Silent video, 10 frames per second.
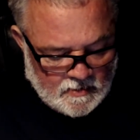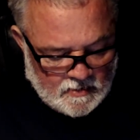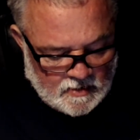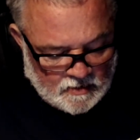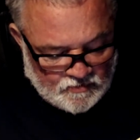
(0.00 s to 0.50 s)

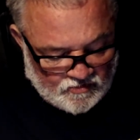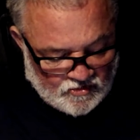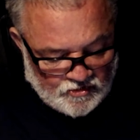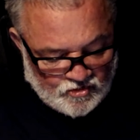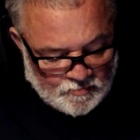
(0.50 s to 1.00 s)
I'm just
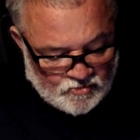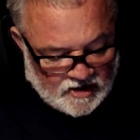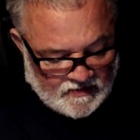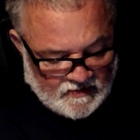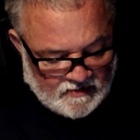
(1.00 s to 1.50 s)
going to double
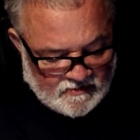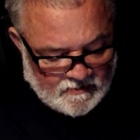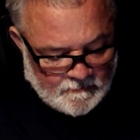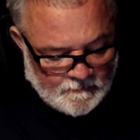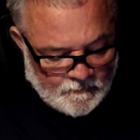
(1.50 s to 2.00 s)
check this.
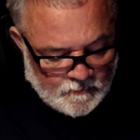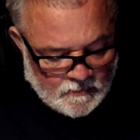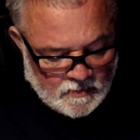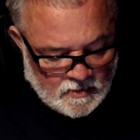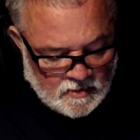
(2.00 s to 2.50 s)

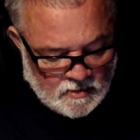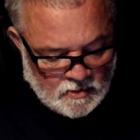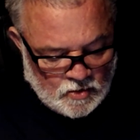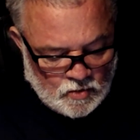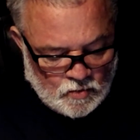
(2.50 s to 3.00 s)

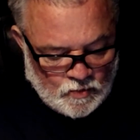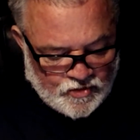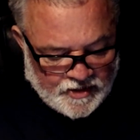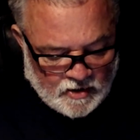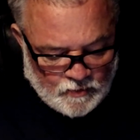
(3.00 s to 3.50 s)
We
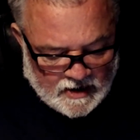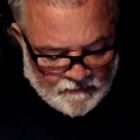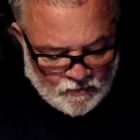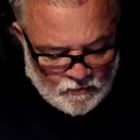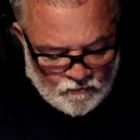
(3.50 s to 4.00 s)
think we have
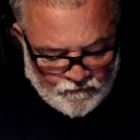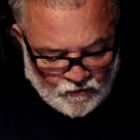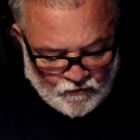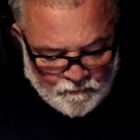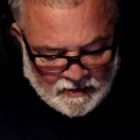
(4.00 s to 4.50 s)
a
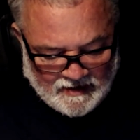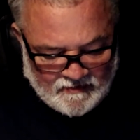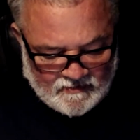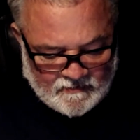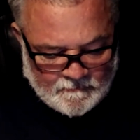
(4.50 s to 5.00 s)
4th
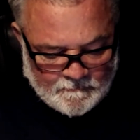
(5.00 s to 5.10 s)
place.